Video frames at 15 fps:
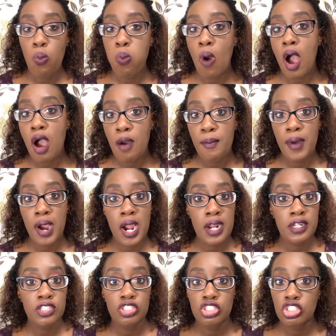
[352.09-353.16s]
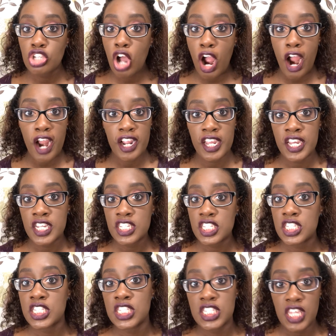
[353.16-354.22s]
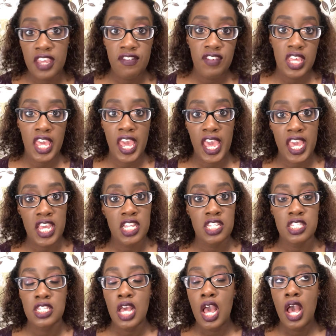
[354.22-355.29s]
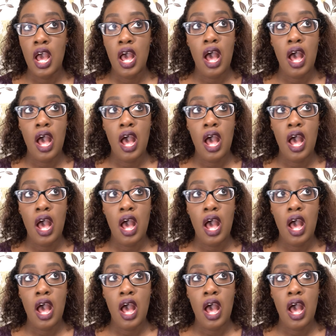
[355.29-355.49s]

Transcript: Walmart, Target, CVS.